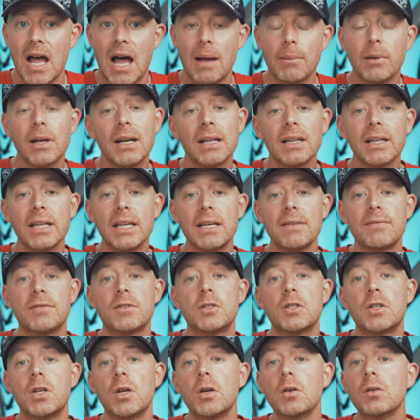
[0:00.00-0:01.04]
I'm gonna leave
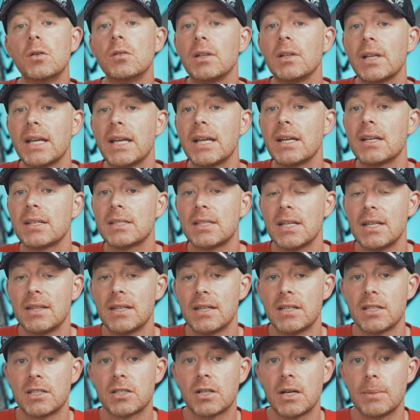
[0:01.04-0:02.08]
2 links in the
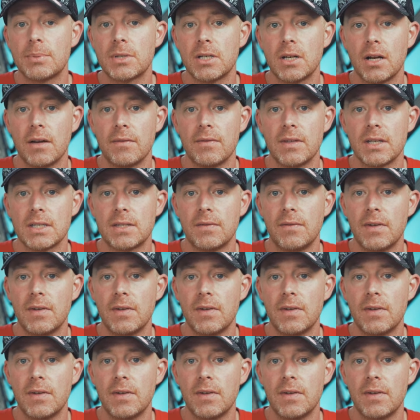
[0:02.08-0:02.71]
description of this